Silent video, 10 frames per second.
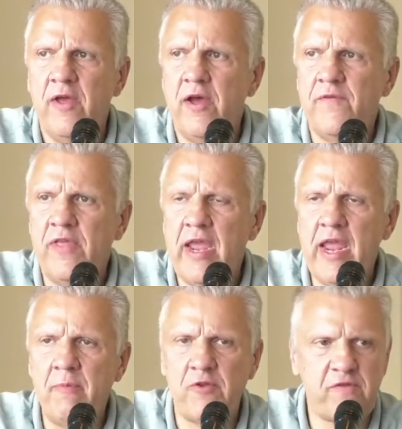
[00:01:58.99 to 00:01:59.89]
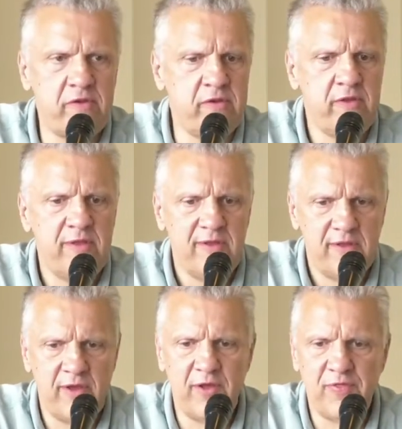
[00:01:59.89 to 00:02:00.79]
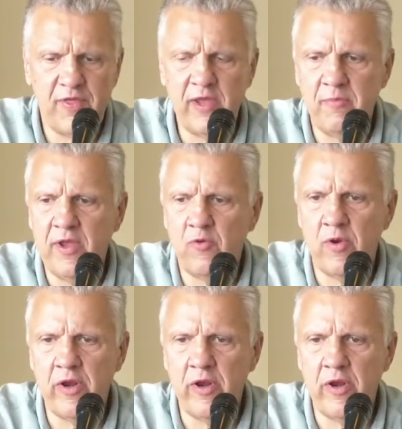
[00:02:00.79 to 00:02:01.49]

of the Hamilton uh, thing being mm-hmm.